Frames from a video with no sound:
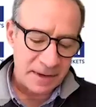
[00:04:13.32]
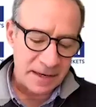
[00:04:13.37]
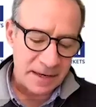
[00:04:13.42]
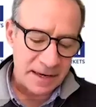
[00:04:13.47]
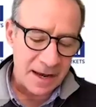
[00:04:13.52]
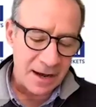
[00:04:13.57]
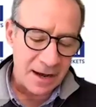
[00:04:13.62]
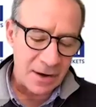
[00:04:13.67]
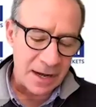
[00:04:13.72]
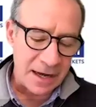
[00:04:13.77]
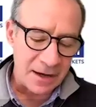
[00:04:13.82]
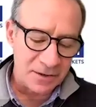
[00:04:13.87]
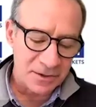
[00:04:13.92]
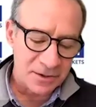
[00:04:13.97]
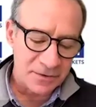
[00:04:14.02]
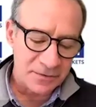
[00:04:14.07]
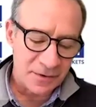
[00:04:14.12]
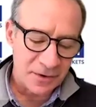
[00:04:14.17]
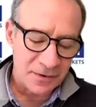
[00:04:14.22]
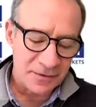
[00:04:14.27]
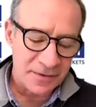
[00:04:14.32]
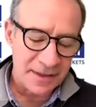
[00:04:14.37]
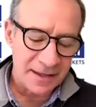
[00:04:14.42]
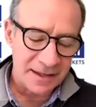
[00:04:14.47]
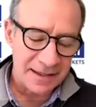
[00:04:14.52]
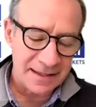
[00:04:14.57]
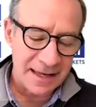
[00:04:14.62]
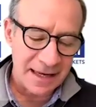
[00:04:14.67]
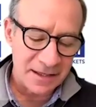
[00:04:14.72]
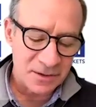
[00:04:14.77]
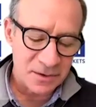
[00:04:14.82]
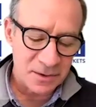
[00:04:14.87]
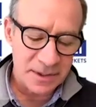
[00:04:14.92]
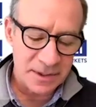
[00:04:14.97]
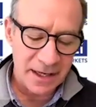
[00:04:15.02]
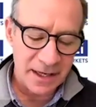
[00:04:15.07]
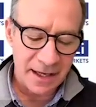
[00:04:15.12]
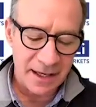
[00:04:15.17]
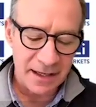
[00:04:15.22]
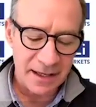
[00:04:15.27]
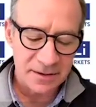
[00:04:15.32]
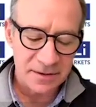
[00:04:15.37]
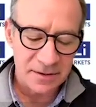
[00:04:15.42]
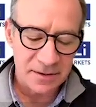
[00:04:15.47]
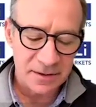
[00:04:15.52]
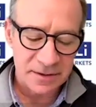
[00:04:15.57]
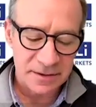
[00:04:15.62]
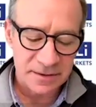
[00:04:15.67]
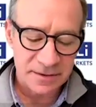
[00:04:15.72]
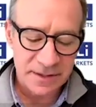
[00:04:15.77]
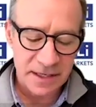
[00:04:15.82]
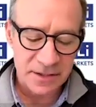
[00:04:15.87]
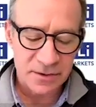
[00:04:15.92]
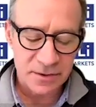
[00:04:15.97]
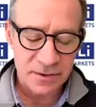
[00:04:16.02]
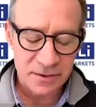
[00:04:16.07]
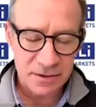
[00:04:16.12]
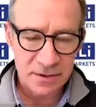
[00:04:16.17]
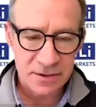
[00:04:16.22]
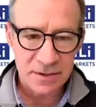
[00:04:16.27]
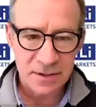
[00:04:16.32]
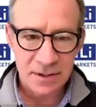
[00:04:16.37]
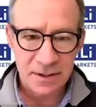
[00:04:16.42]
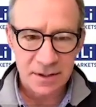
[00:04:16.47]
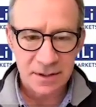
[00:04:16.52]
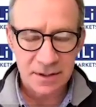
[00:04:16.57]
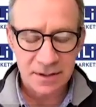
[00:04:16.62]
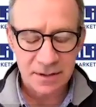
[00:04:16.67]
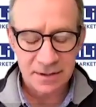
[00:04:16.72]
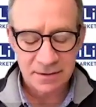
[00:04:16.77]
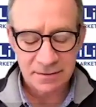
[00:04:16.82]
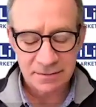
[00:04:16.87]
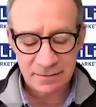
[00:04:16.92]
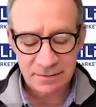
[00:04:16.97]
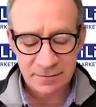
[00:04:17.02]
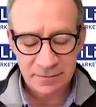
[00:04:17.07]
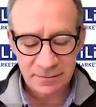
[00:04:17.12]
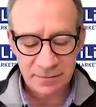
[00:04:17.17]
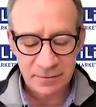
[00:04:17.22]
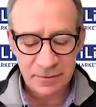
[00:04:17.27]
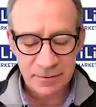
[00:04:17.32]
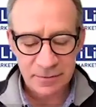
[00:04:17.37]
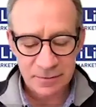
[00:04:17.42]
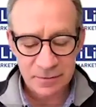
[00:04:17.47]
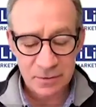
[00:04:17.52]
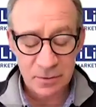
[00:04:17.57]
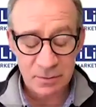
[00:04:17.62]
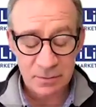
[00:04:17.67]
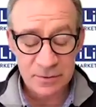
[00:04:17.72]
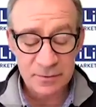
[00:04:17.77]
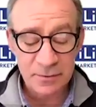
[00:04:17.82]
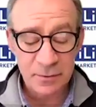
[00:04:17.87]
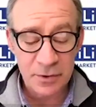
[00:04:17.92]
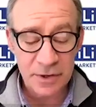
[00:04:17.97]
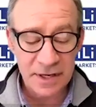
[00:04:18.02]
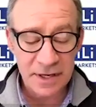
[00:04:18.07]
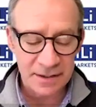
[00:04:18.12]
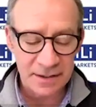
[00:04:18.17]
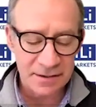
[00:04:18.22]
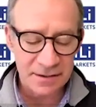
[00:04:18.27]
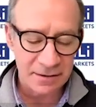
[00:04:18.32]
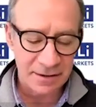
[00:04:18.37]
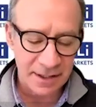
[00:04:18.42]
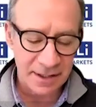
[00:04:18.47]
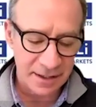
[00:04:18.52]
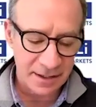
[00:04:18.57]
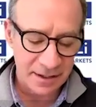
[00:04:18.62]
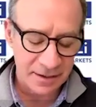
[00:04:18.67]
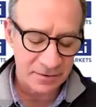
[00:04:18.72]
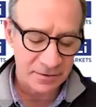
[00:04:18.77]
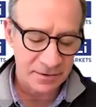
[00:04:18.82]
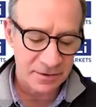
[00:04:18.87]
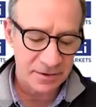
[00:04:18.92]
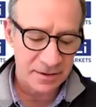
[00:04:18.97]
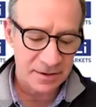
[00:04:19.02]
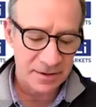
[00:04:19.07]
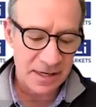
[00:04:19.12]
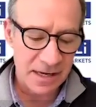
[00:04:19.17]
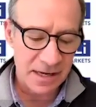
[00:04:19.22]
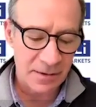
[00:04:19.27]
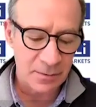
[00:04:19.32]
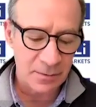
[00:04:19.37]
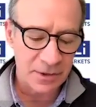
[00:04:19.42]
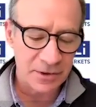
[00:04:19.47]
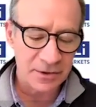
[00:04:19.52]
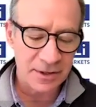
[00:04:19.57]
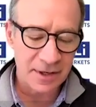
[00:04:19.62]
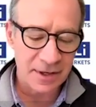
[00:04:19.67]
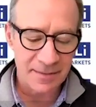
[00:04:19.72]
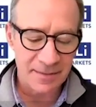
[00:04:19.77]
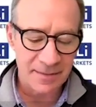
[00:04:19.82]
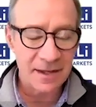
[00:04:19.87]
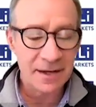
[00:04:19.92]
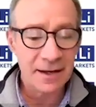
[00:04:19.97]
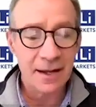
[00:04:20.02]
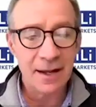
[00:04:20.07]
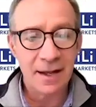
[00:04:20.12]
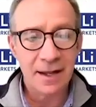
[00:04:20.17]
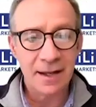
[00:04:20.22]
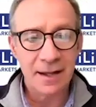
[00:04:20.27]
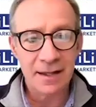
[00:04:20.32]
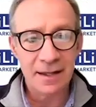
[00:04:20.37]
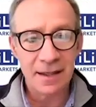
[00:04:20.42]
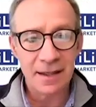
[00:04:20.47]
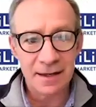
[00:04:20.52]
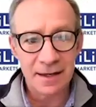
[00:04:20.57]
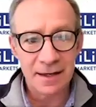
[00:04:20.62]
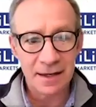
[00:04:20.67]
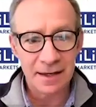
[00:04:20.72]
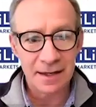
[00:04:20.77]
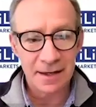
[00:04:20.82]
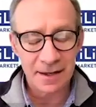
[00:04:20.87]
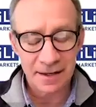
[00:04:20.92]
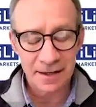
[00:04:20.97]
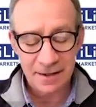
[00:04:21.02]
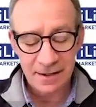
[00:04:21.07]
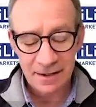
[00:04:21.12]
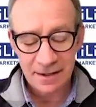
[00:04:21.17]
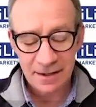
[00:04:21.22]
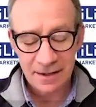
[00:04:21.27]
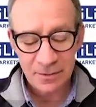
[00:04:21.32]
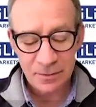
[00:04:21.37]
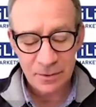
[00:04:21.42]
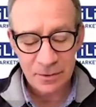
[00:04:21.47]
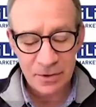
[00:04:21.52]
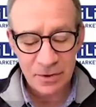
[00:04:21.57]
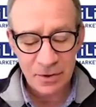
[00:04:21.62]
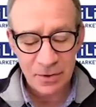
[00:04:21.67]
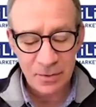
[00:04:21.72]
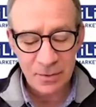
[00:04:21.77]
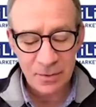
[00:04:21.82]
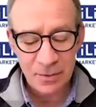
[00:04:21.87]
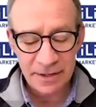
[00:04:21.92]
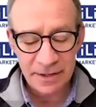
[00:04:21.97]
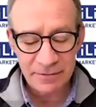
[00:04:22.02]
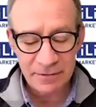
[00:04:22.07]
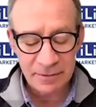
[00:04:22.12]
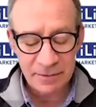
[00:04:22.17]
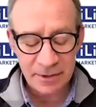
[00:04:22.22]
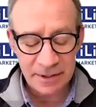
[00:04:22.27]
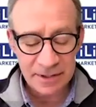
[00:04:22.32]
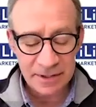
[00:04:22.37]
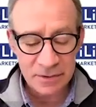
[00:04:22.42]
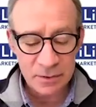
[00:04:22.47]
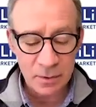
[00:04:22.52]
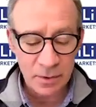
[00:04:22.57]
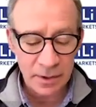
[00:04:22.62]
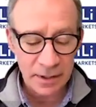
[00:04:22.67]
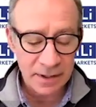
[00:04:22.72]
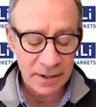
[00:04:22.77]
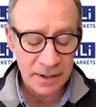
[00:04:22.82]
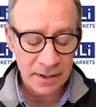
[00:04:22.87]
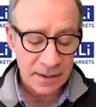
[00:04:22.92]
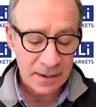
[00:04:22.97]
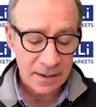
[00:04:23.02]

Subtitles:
been now out of the day-to-day transactions for almost 4 years, so I will not claim that I would know what everybody's doing.